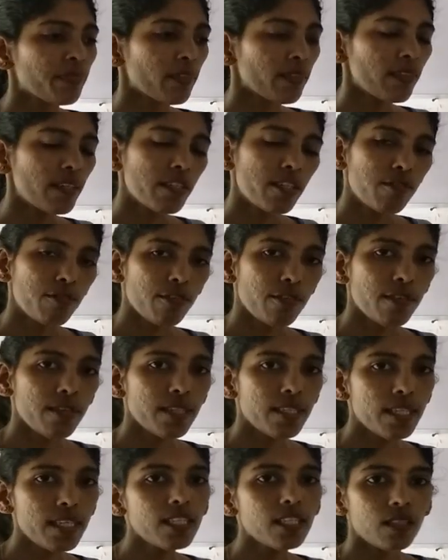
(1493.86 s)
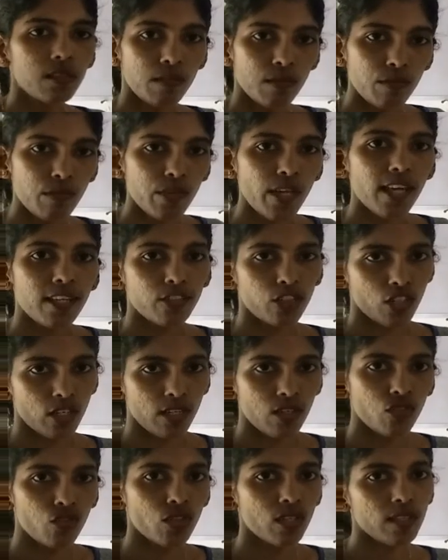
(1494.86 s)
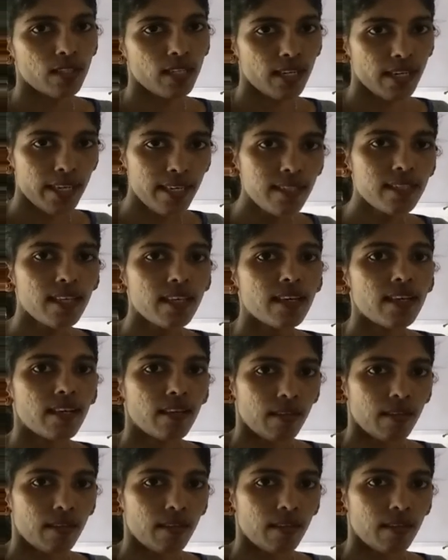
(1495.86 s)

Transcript: the difference is we are changing the lengths.